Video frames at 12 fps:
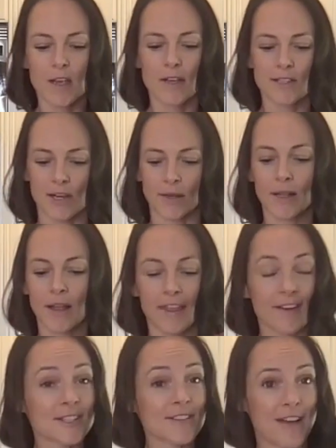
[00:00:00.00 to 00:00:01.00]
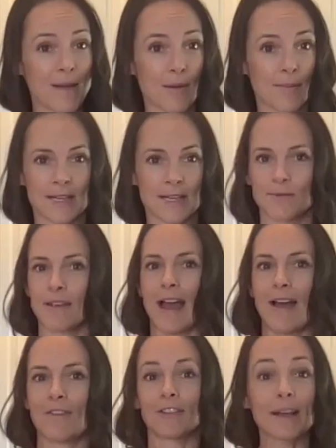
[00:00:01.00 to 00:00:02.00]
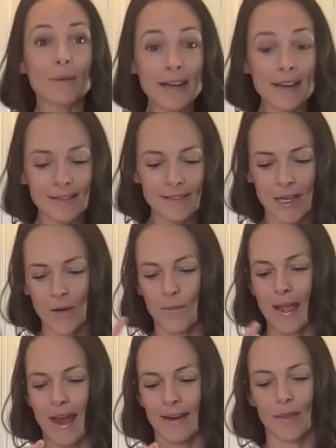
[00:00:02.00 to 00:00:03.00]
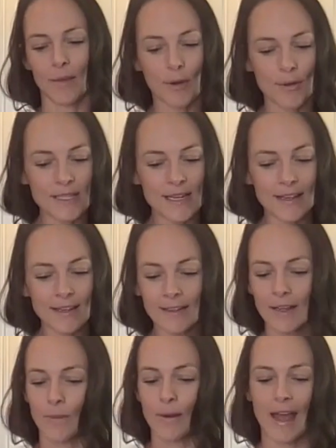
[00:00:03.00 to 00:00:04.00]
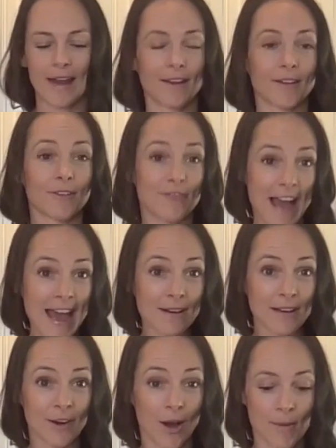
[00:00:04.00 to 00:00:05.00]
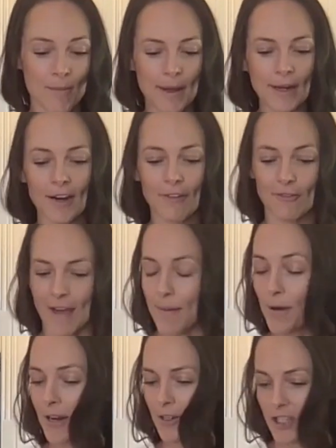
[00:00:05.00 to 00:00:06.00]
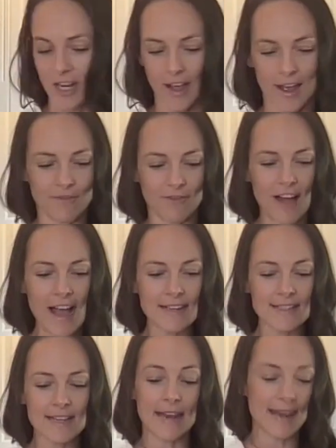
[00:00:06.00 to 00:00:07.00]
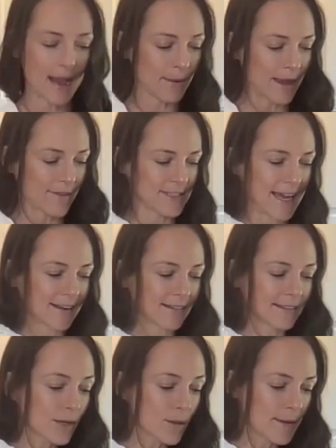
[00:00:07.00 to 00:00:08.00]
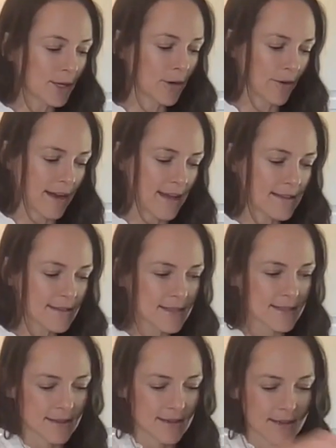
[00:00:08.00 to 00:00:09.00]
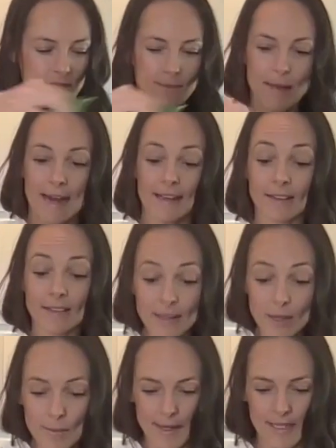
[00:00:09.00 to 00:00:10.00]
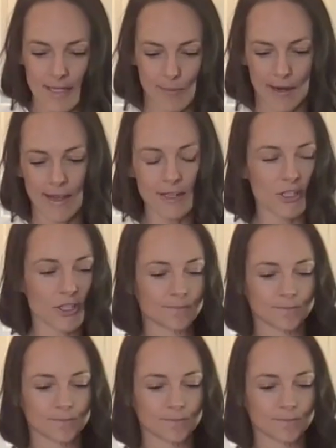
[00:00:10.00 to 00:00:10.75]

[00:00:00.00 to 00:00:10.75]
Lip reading: So there's the fiber piece. We have liquid, we added the protein, we added fat and almond butter, fiber and chia and flax. And now we have to add a little bit of greens. So I'm adding a little bit of spinach.